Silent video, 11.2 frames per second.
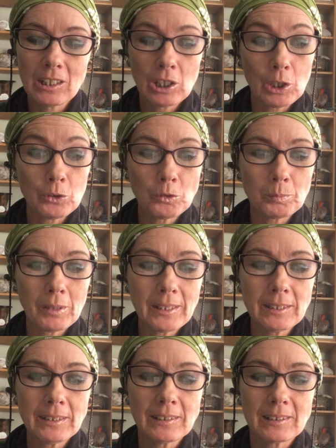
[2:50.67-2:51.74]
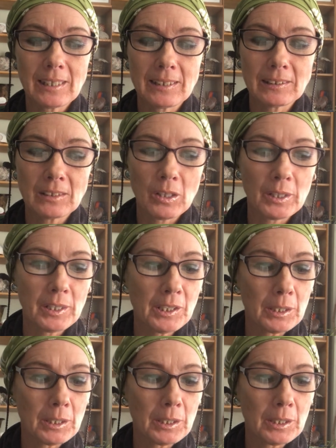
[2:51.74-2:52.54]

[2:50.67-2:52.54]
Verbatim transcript: close brackets, and I